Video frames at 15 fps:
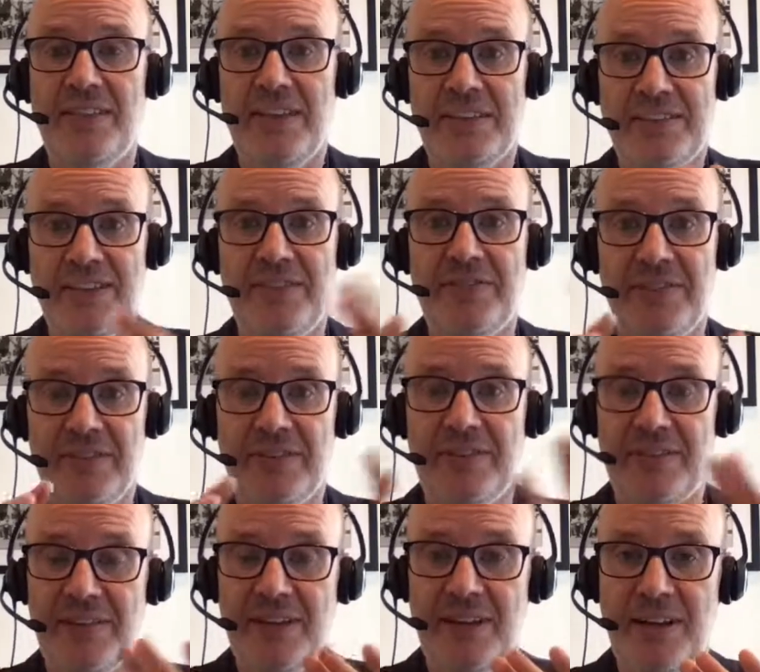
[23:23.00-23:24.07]
their different
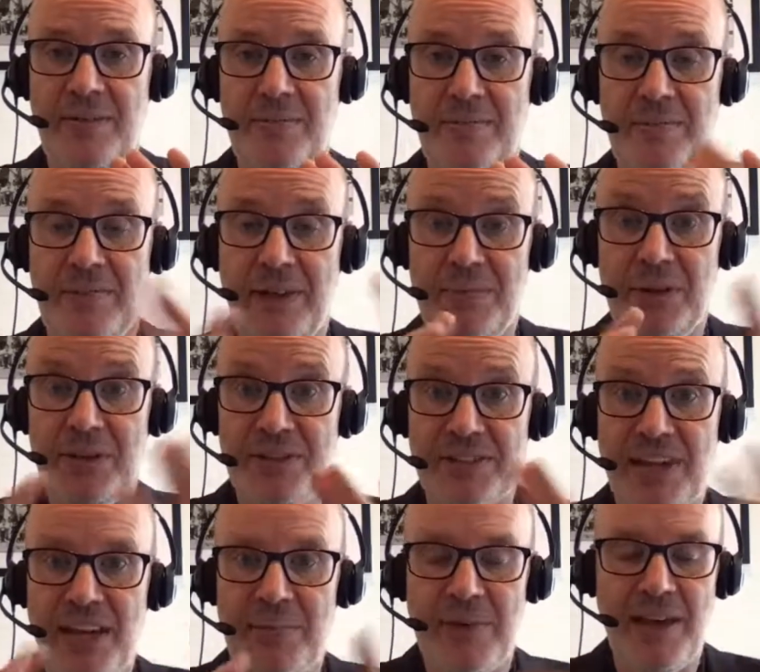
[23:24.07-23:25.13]
immune
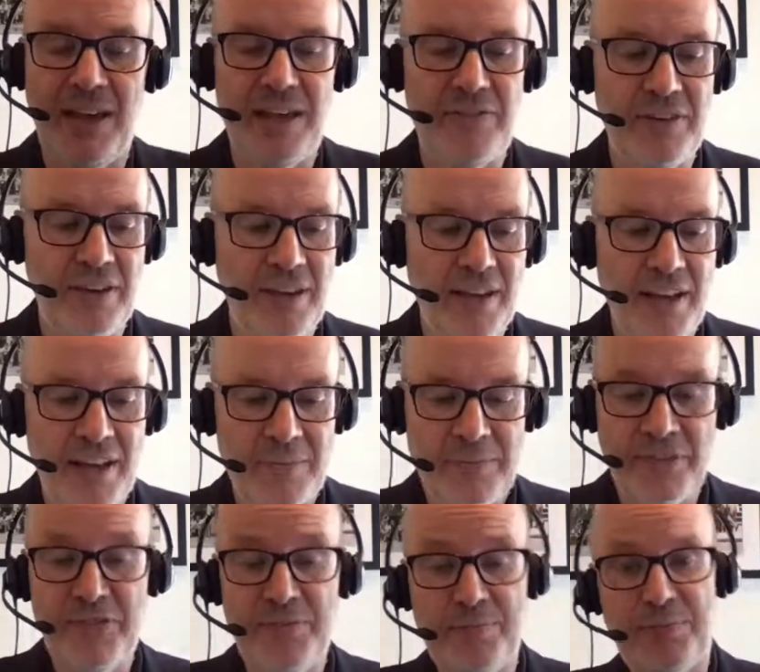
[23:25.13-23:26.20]
escape behavior.
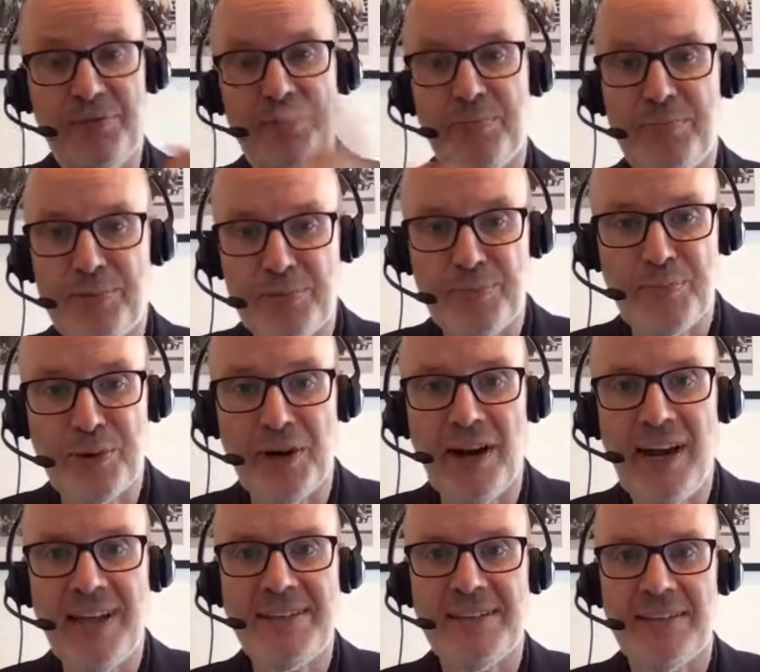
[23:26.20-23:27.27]

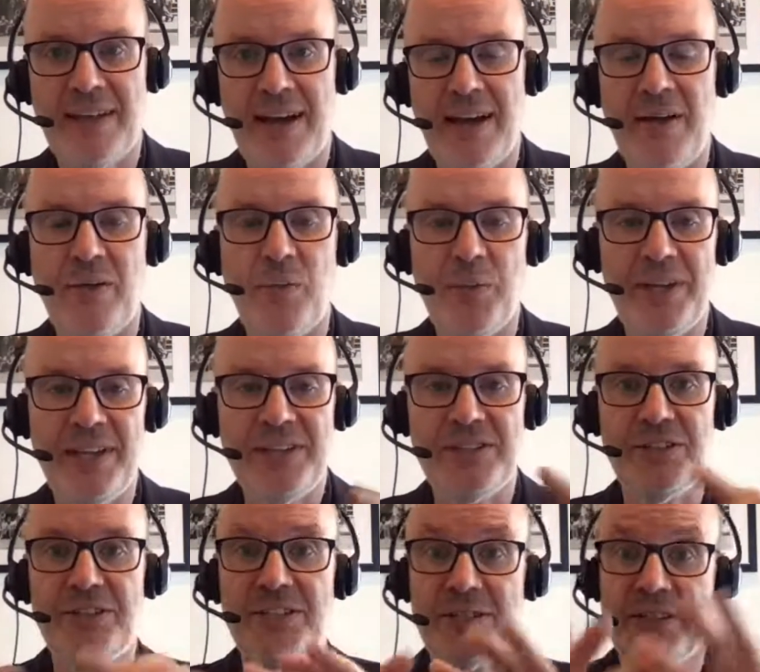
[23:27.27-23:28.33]
Prior to that, we need to
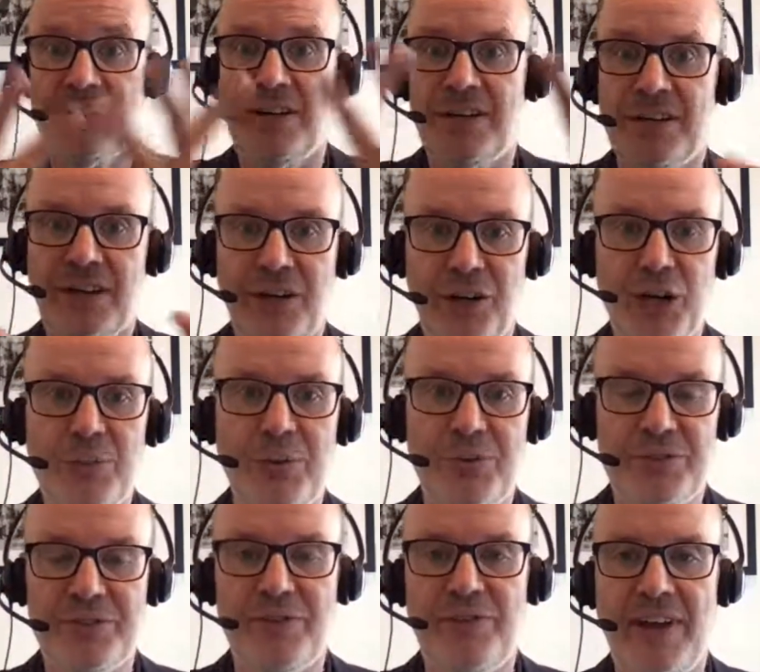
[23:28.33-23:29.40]
do this kind of global
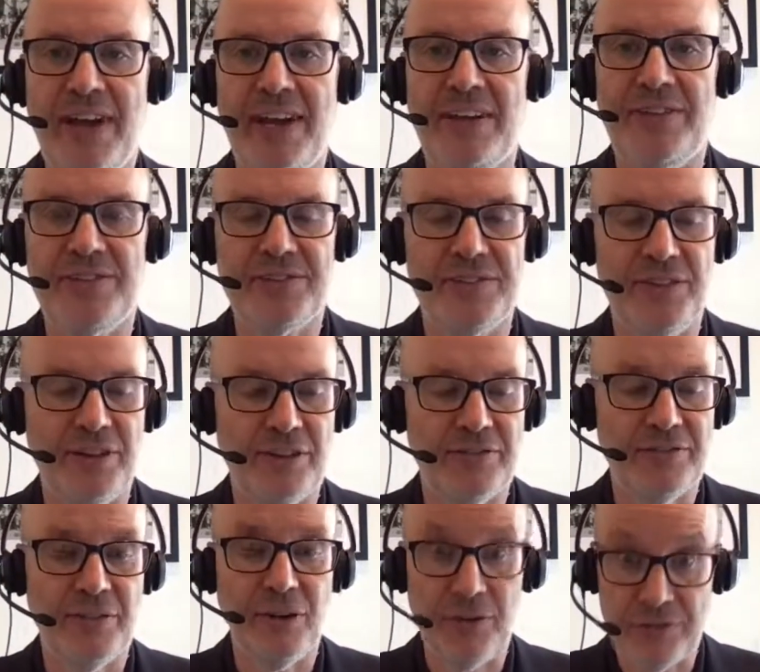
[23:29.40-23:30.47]
surveillance
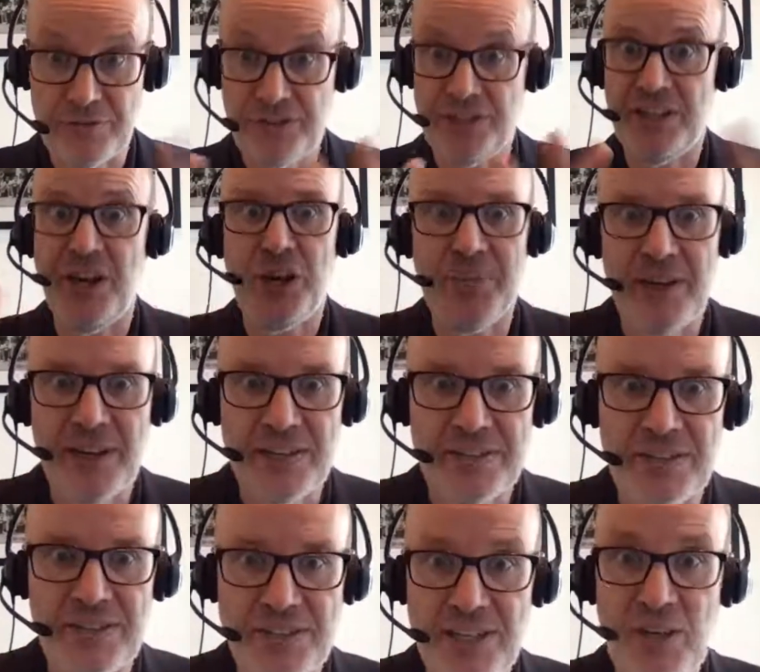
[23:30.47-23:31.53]
of genomics
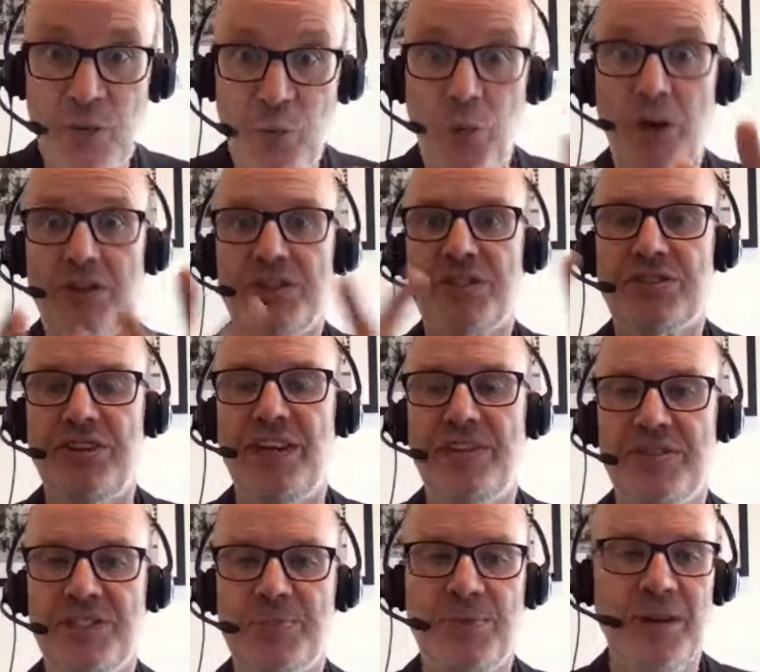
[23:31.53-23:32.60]
to see what
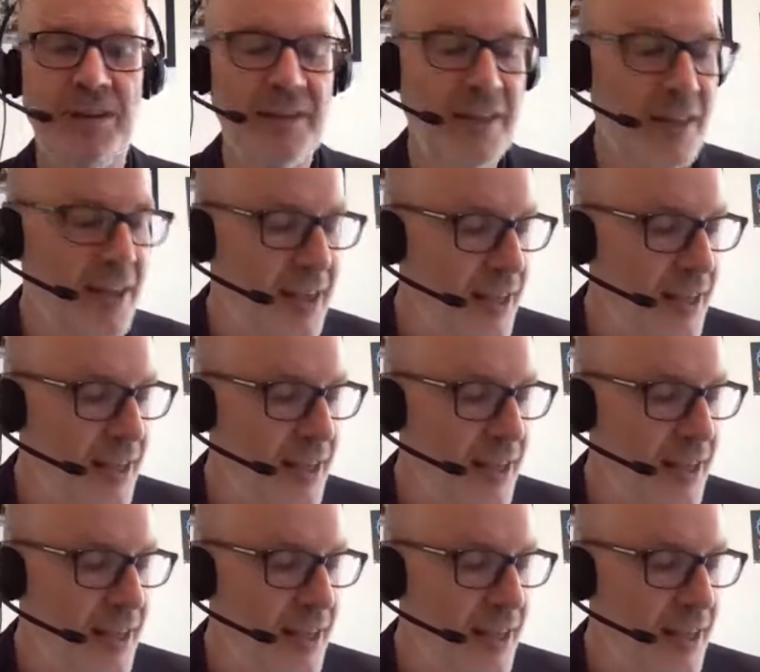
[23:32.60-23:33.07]
strains are spreading.